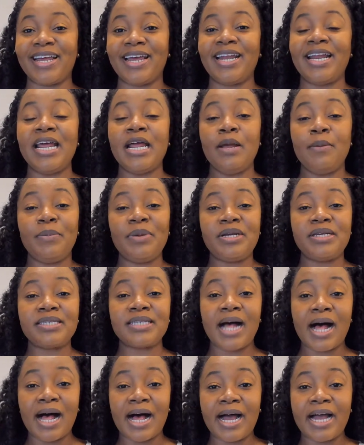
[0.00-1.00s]
because
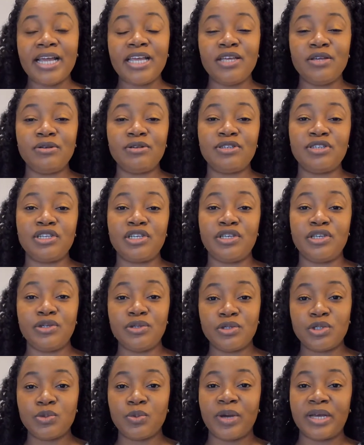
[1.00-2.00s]
I used to use
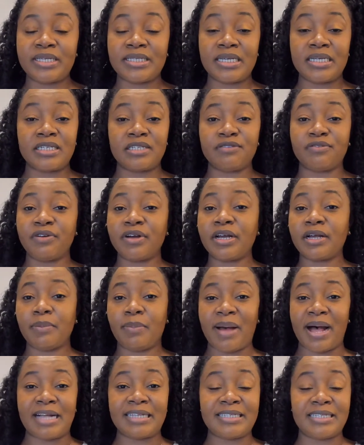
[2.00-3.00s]
Wix in different
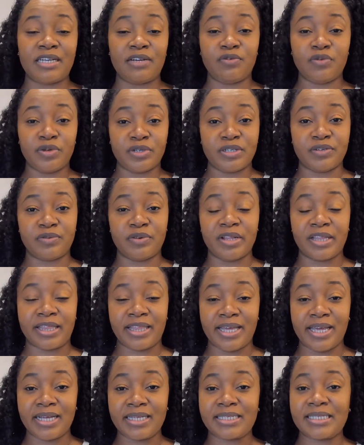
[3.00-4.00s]
capacity for different things.